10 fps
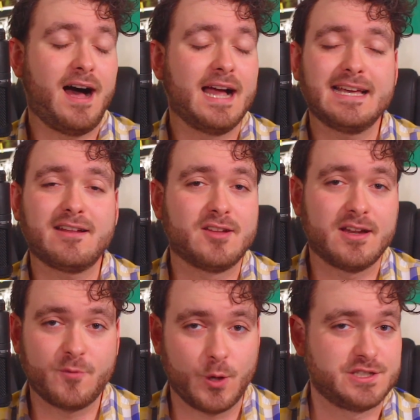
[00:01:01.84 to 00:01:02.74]
I get a
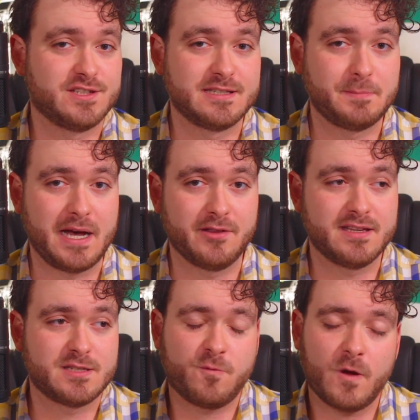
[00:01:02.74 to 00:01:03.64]
lot of questions about
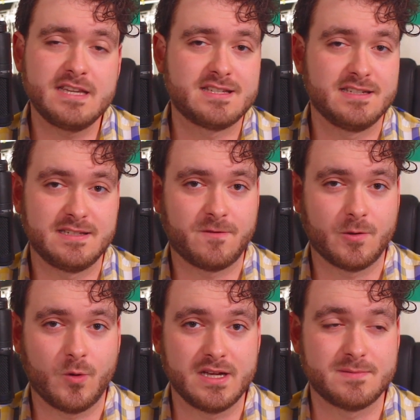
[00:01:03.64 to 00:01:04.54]
this phrased in
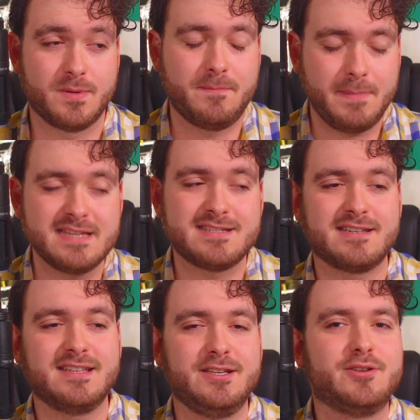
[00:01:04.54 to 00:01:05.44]
different ways, but
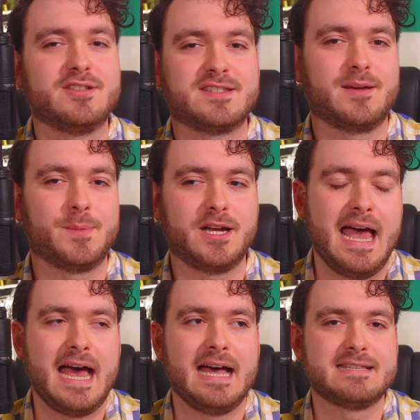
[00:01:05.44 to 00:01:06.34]
basically you could sum it up
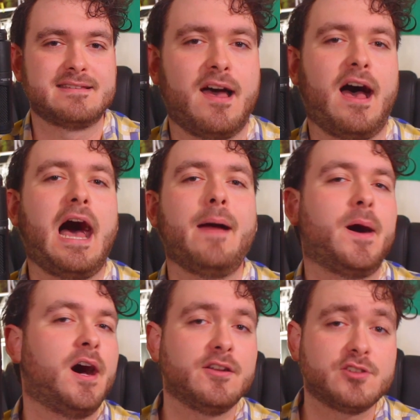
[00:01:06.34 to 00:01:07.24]
as, I'm
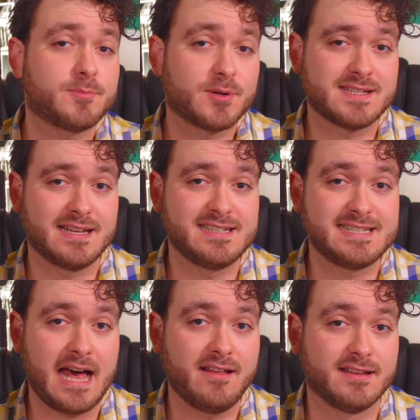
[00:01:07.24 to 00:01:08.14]
100%
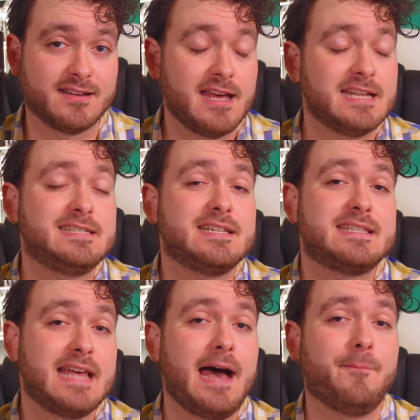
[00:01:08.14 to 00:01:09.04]
Italian.
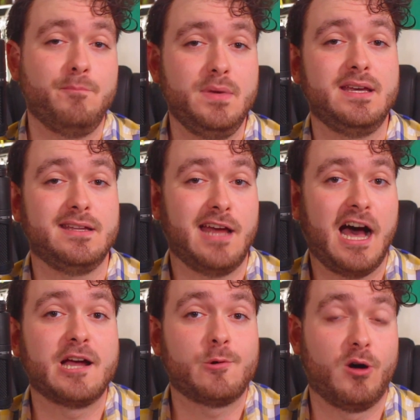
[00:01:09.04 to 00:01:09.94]
Does that mean
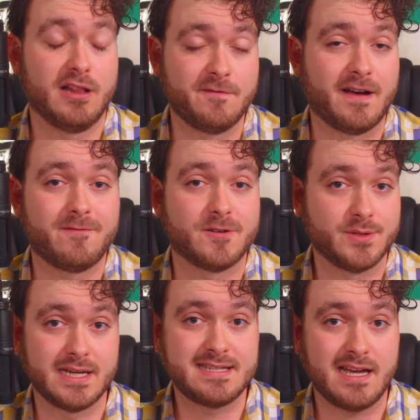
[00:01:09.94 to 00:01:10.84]
I qualify for
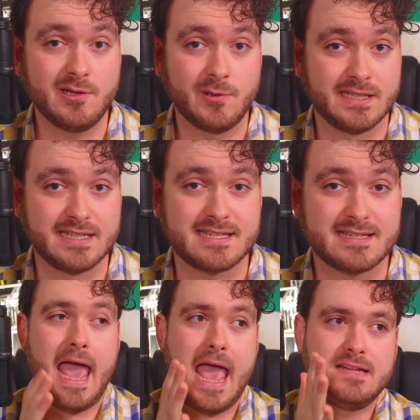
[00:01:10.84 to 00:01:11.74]
Jure
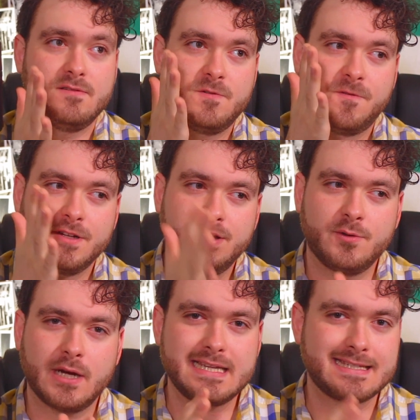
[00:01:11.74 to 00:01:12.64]
Sanguinis? And for
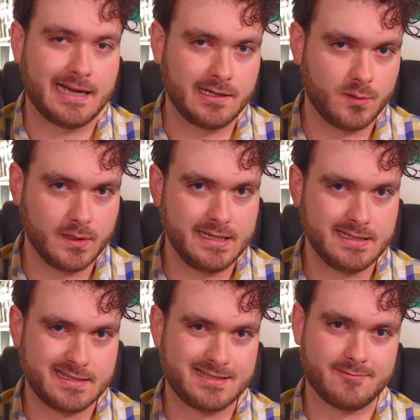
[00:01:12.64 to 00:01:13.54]
Jure
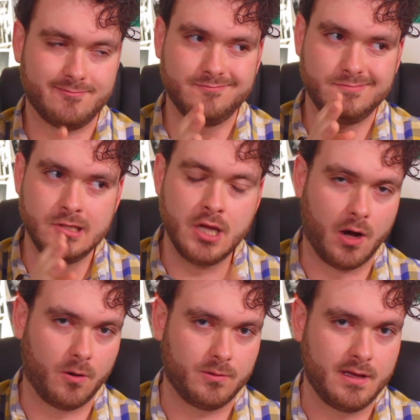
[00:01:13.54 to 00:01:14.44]
Sanguinis,
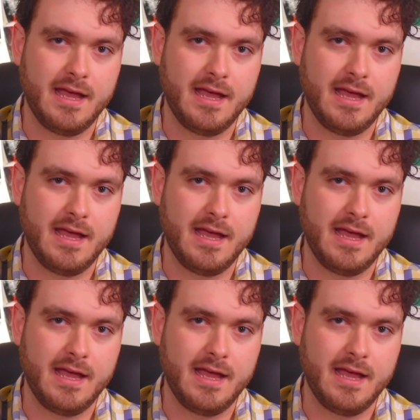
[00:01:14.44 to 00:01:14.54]
no.